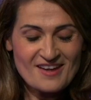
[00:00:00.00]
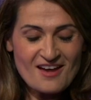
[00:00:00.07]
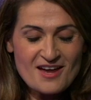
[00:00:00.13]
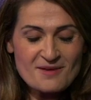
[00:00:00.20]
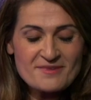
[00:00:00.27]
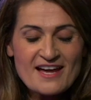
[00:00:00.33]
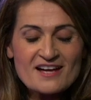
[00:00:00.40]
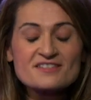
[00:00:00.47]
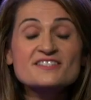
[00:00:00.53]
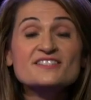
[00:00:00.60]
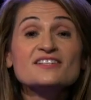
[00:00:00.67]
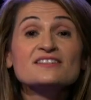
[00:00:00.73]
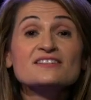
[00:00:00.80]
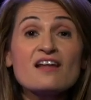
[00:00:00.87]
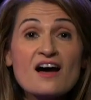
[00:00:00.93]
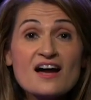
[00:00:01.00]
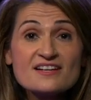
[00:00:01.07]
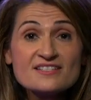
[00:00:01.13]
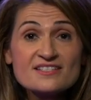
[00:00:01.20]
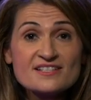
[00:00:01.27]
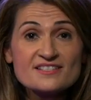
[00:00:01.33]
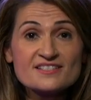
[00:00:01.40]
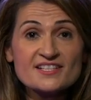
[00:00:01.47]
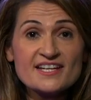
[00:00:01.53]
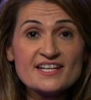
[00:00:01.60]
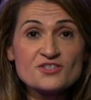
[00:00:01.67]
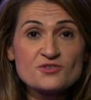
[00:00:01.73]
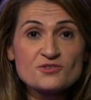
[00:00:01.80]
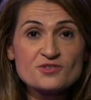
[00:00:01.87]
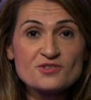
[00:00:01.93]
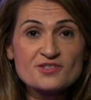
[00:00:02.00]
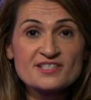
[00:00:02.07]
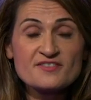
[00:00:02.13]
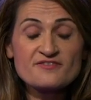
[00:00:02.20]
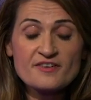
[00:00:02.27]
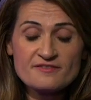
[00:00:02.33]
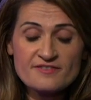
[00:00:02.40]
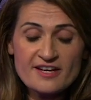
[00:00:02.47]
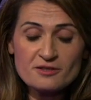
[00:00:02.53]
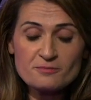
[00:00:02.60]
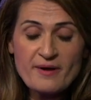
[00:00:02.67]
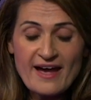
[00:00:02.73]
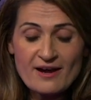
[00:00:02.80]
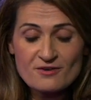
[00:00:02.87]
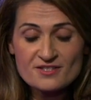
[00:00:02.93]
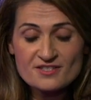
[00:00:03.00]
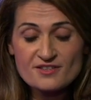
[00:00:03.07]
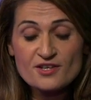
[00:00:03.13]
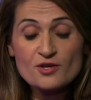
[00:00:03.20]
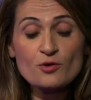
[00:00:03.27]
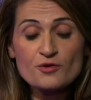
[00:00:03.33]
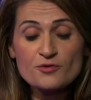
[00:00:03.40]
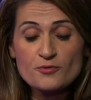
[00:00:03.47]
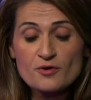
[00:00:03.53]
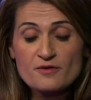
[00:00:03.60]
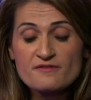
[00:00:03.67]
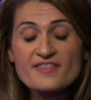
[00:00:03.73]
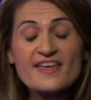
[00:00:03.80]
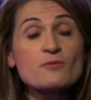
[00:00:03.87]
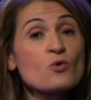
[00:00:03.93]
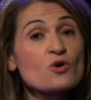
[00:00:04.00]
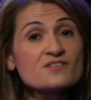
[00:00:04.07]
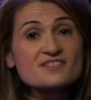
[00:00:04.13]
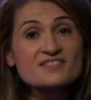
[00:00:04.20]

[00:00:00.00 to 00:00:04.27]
I am now delighted to introduce Favell Parrish, the author of There Was